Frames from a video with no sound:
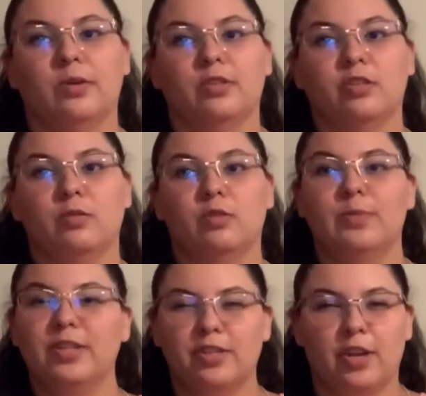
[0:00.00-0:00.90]
so
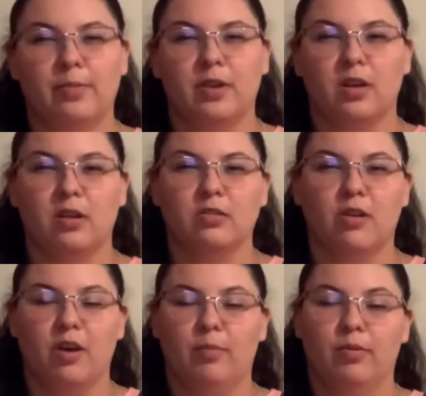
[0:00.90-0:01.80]
speech therapy can also
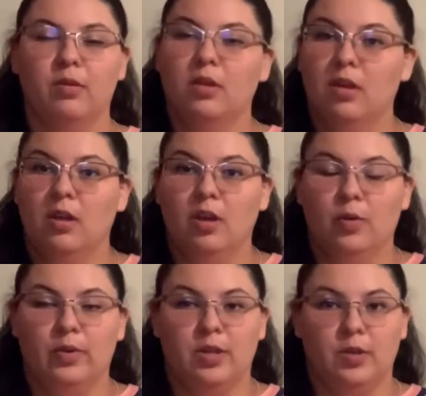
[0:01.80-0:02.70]
help
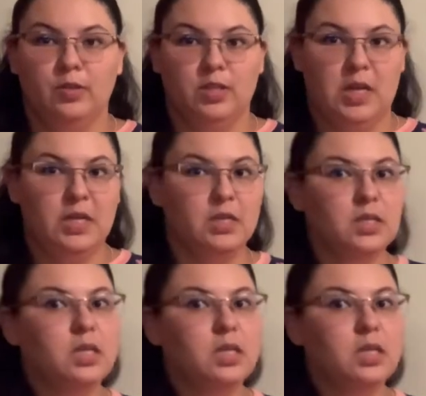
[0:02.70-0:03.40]
with those things.